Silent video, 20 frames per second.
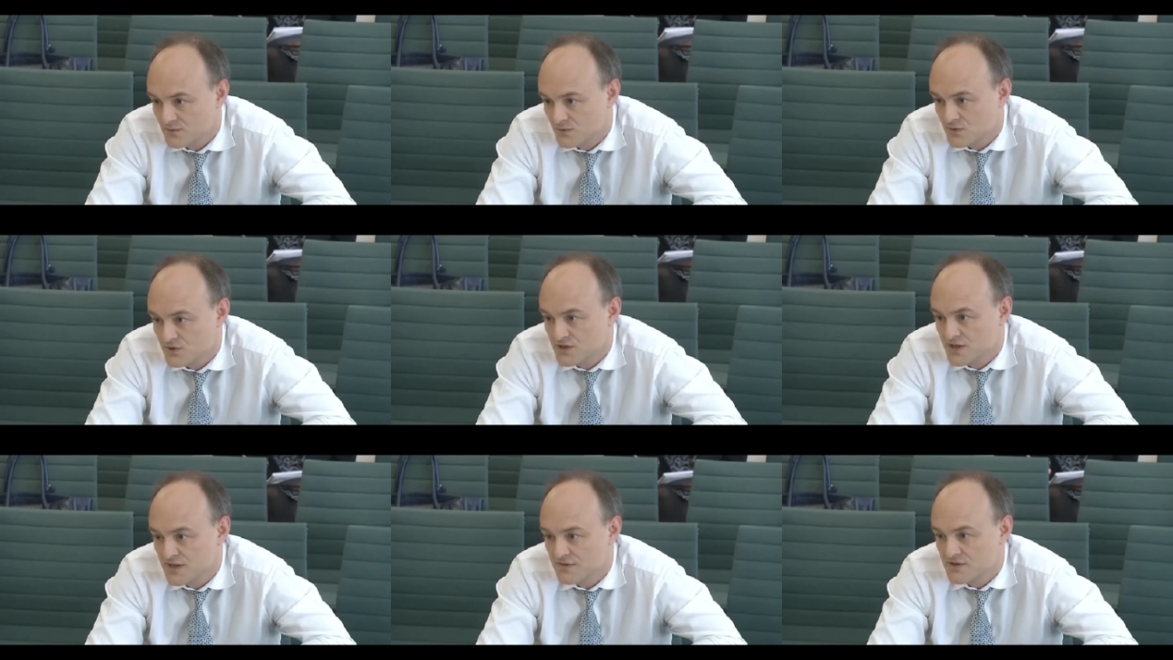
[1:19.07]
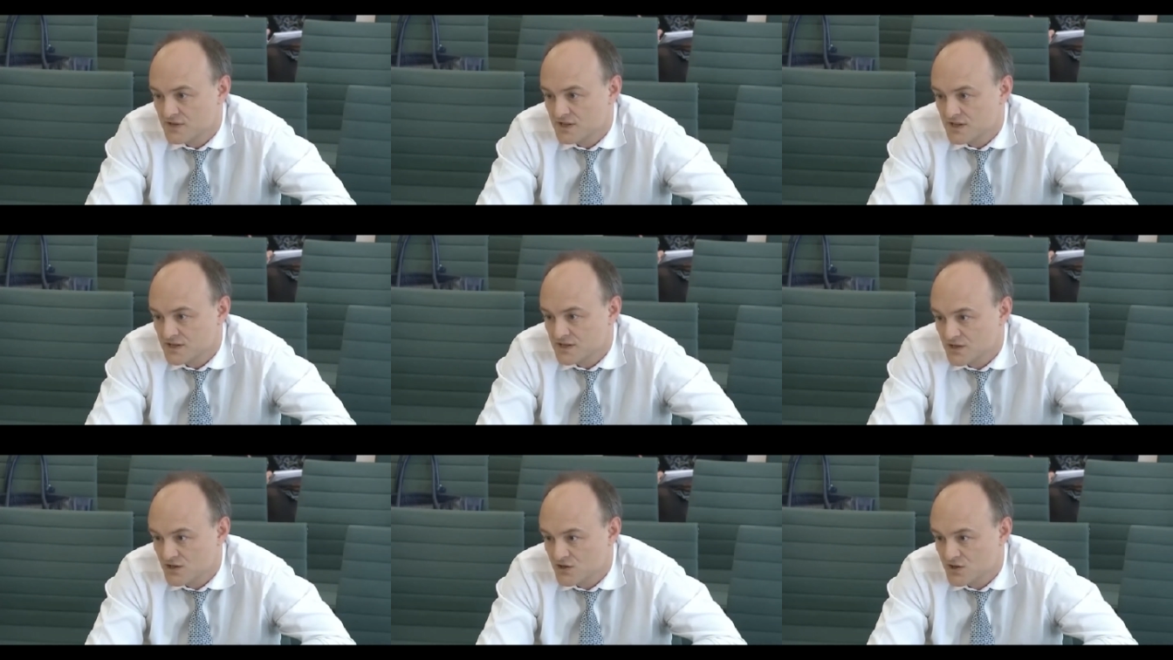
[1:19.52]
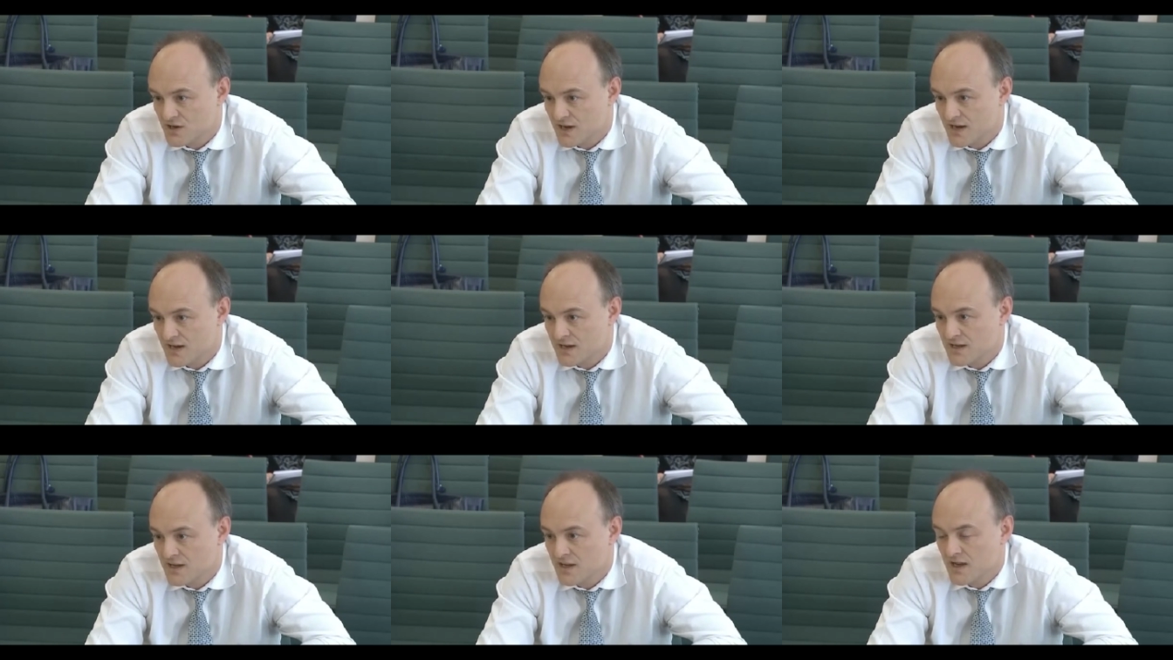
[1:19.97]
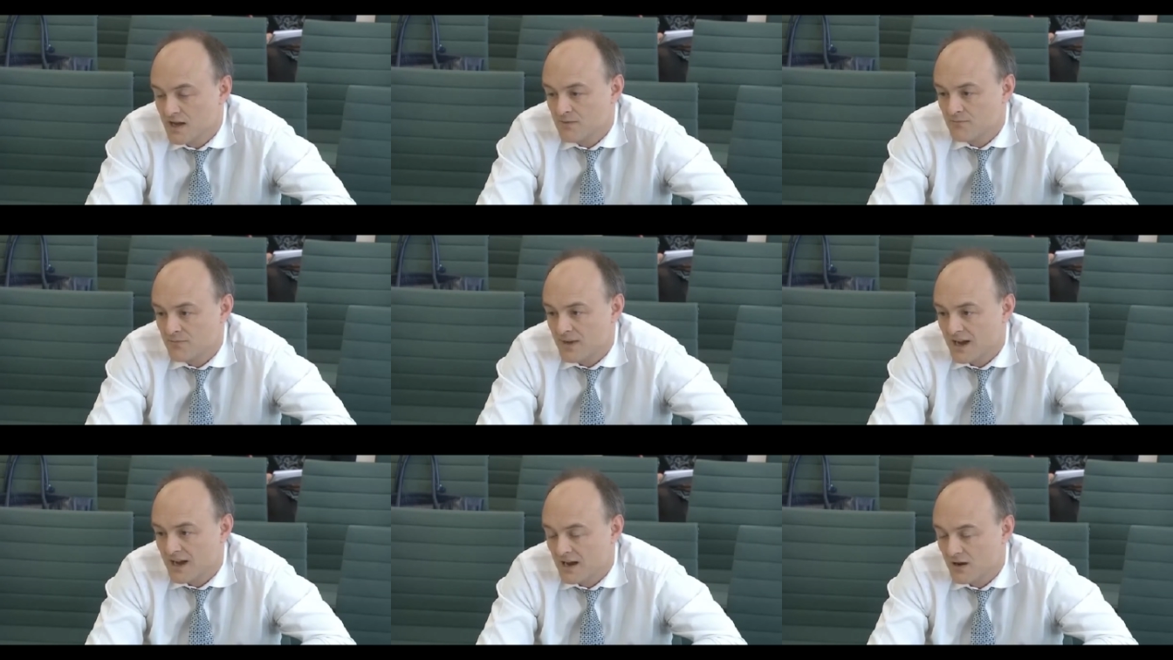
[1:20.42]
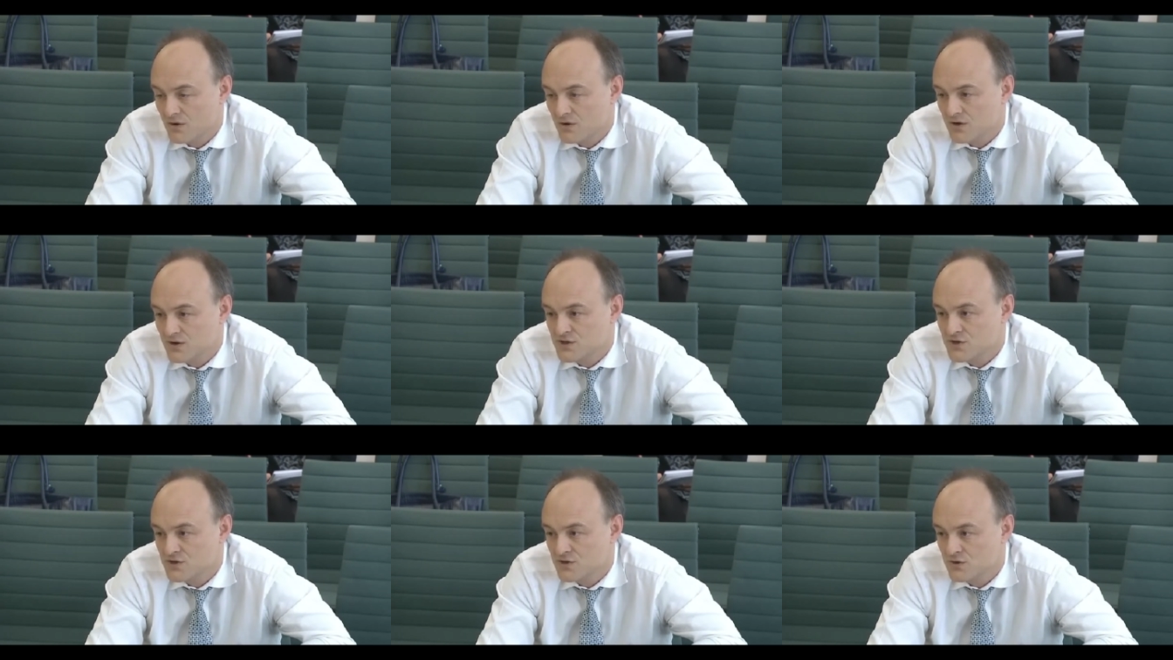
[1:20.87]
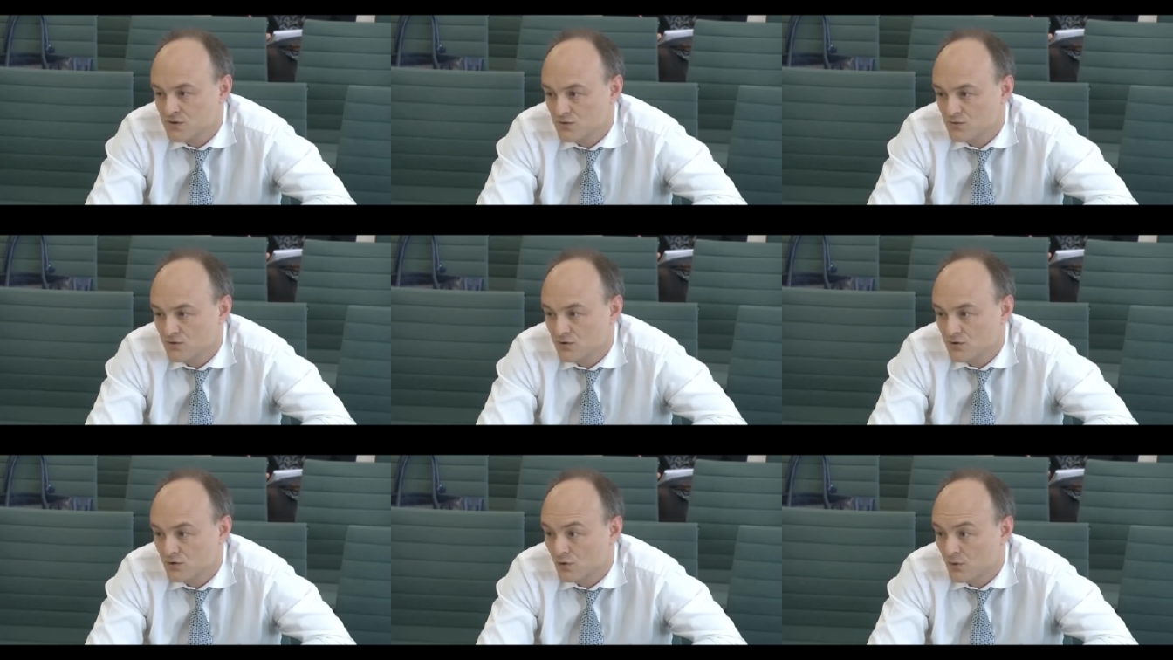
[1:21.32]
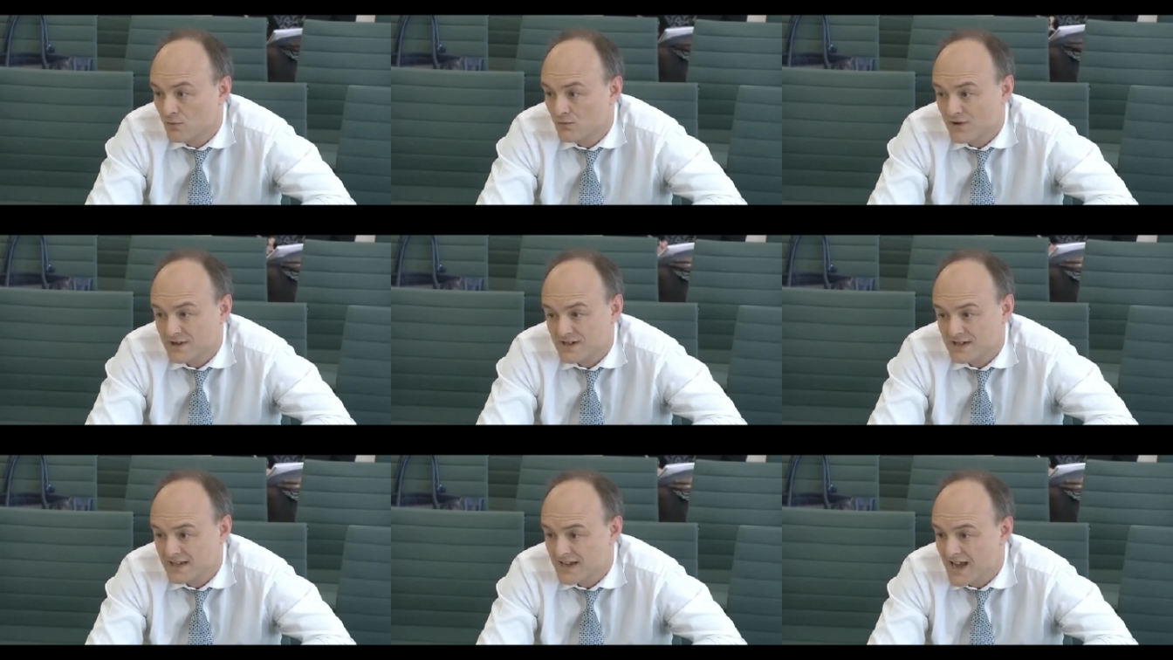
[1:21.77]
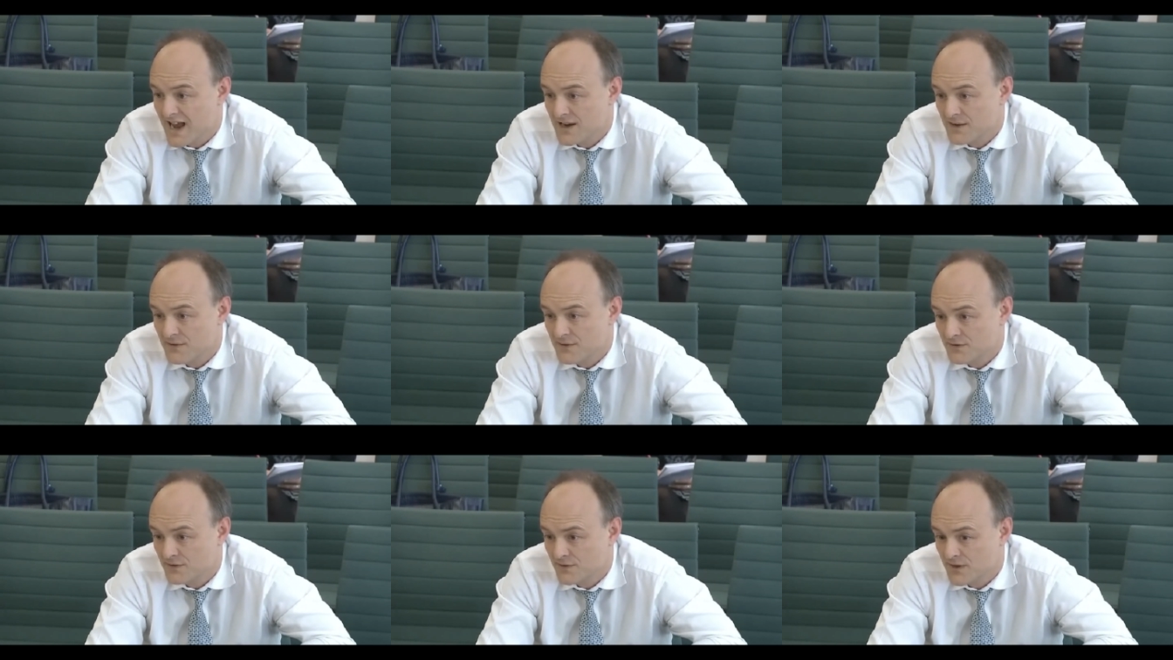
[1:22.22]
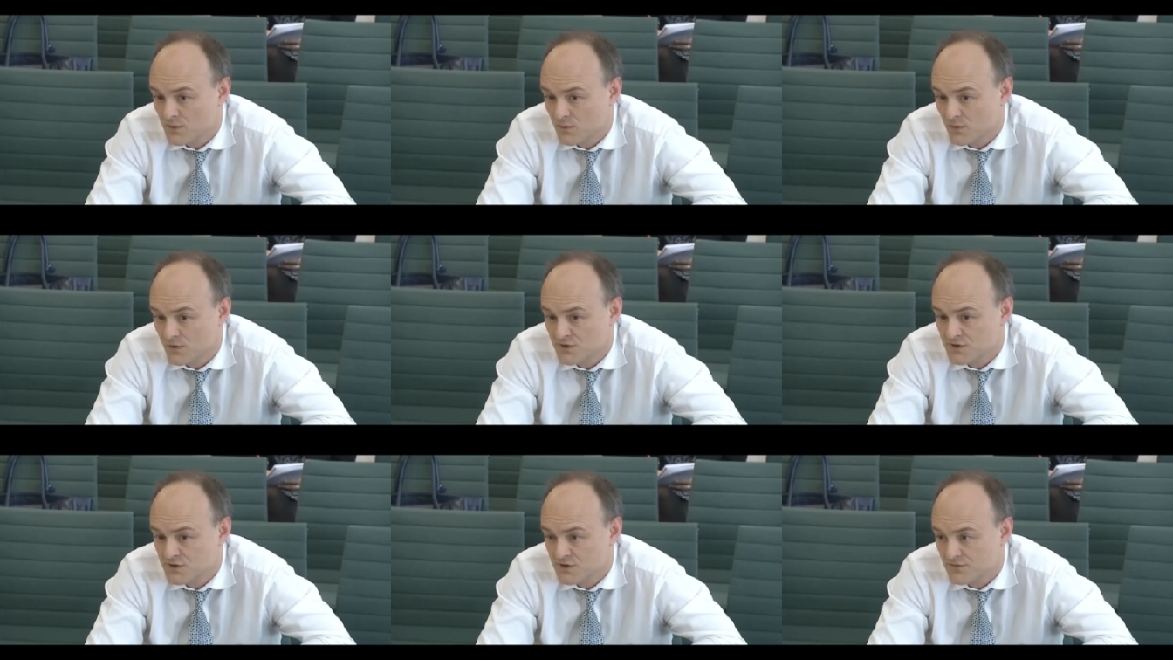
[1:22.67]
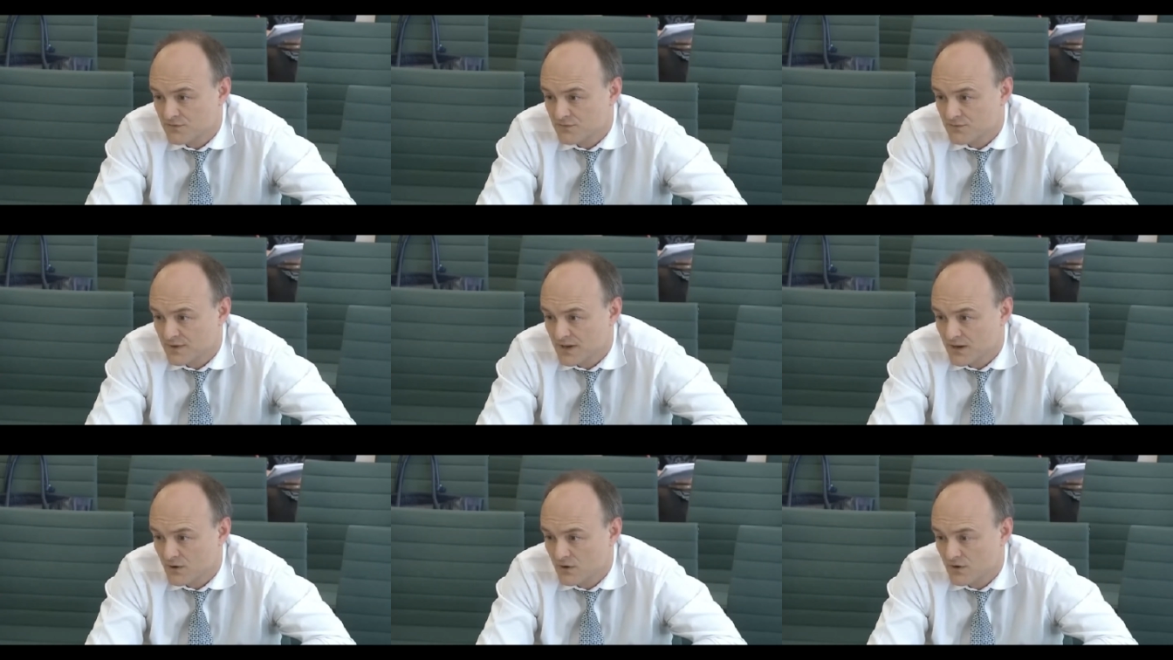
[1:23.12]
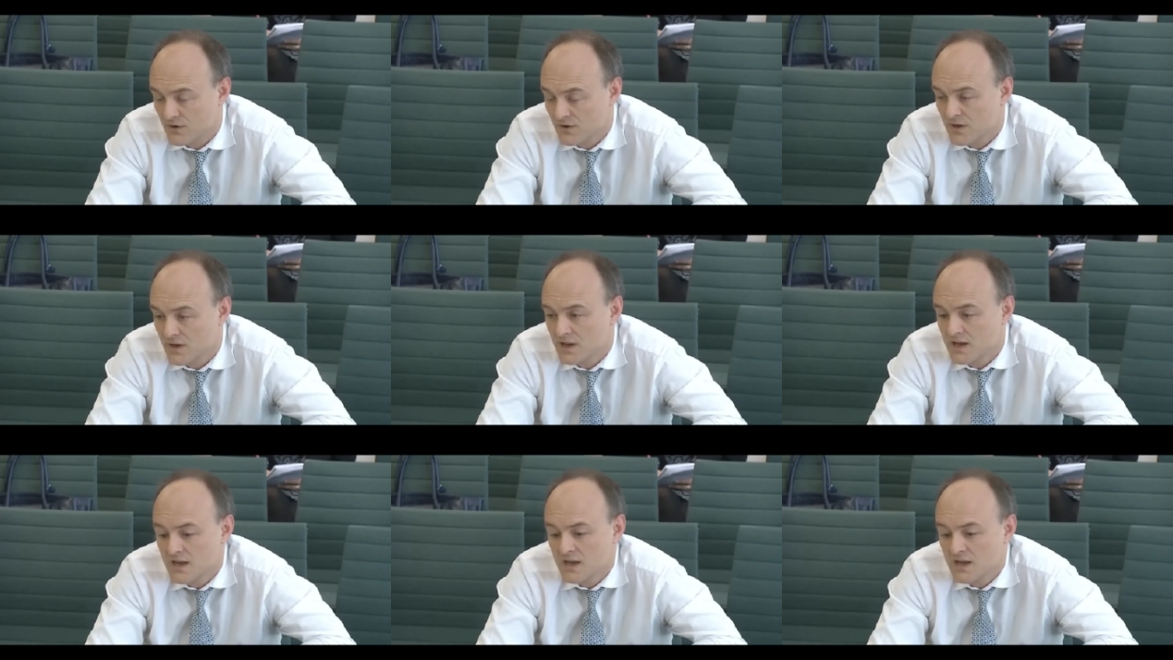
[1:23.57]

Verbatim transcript: which gives the ECJ power to rule on practically anything that they want to from now on.